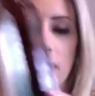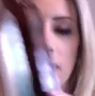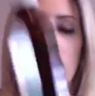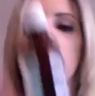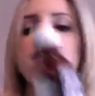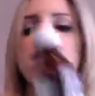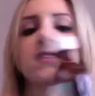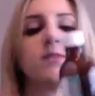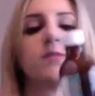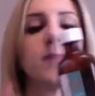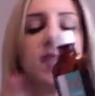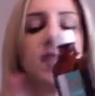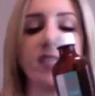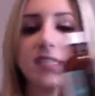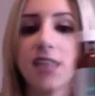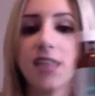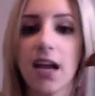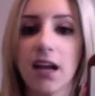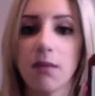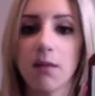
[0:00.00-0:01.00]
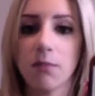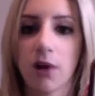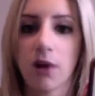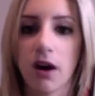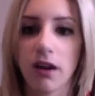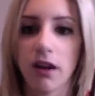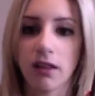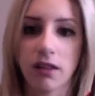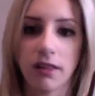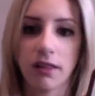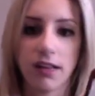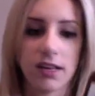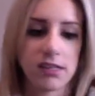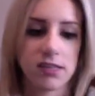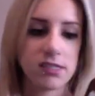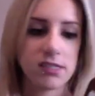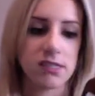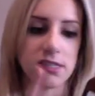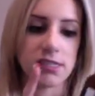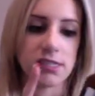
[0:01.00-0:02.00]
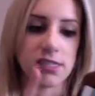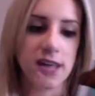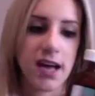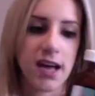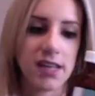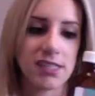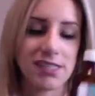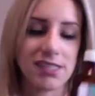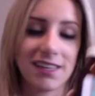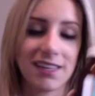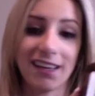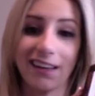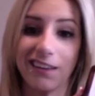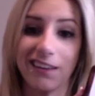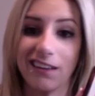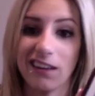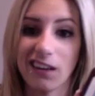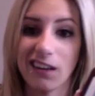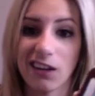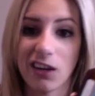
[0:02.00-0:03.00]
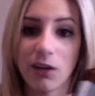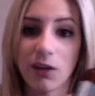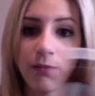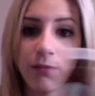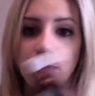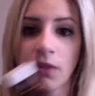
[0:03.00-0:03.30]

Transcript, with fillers: This is my second bottle of this. This lasts like a year.